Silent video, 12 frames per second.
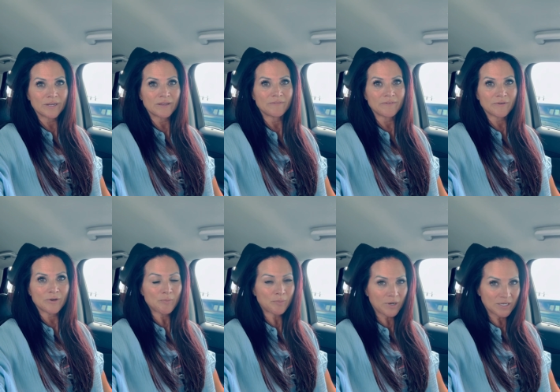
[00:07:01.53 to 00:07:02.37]
a very
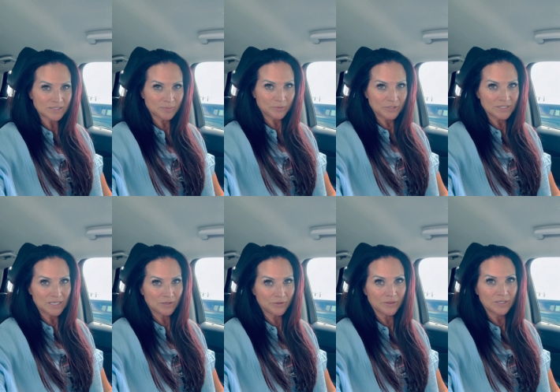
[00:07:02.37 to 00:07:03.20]
prosperous,
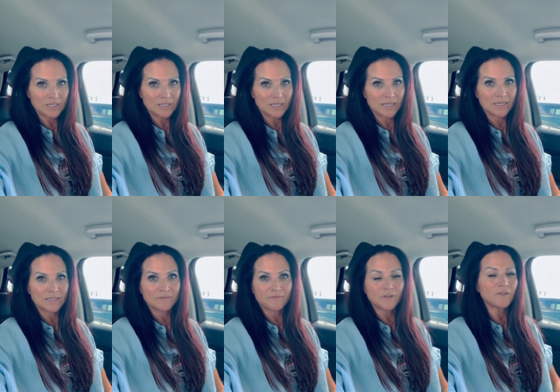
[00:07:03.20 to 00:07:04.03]
healthy,
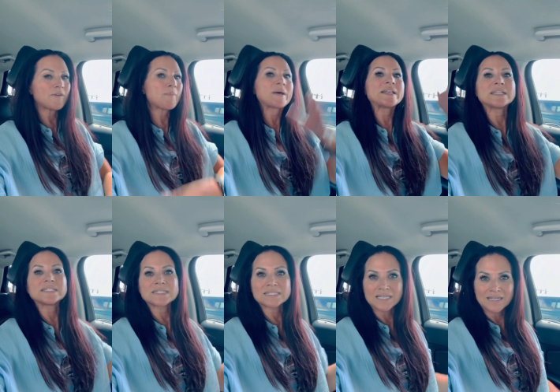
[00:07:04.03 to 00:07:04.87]
and full of
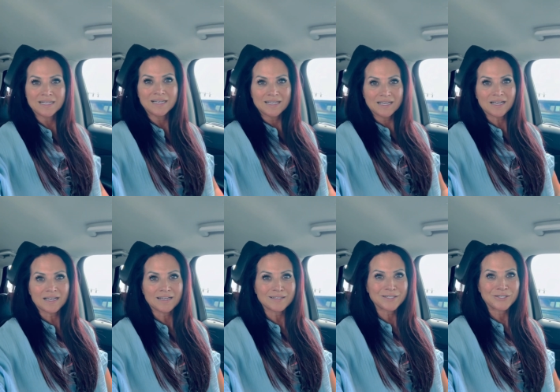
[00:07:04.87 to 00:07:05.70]
abundance
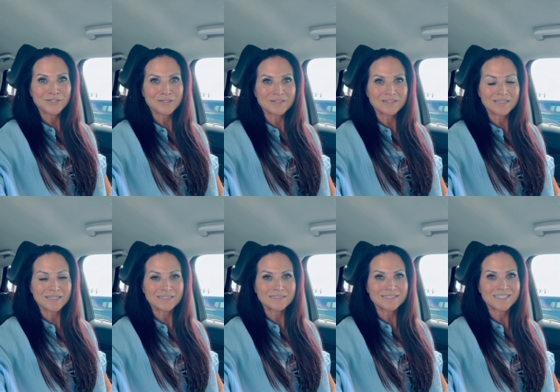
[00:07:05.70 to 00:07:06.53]
uh, year,
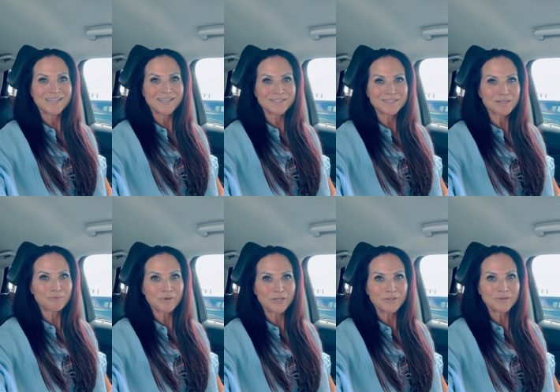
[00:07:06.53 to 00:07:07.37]
and today I
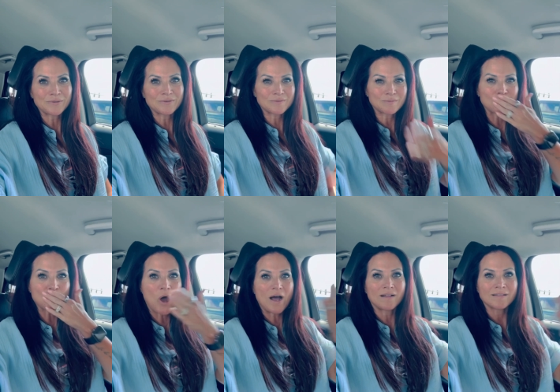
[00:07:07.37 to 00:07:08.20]
celebrate you.
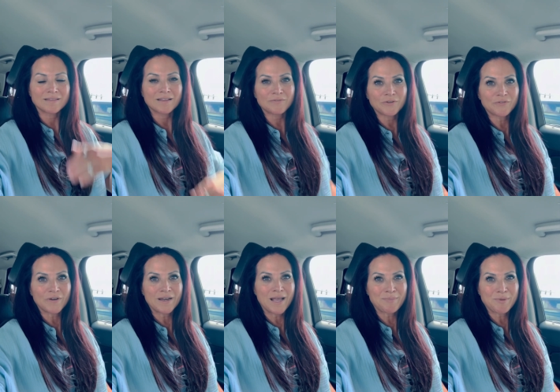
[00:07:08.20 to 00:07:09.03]
Mwah. Love you,
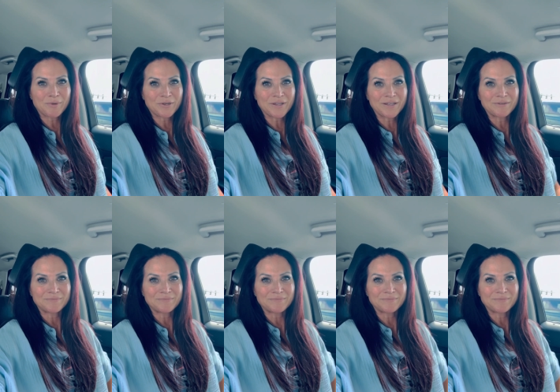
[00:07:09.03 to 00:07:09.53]
friend. Happy birthday.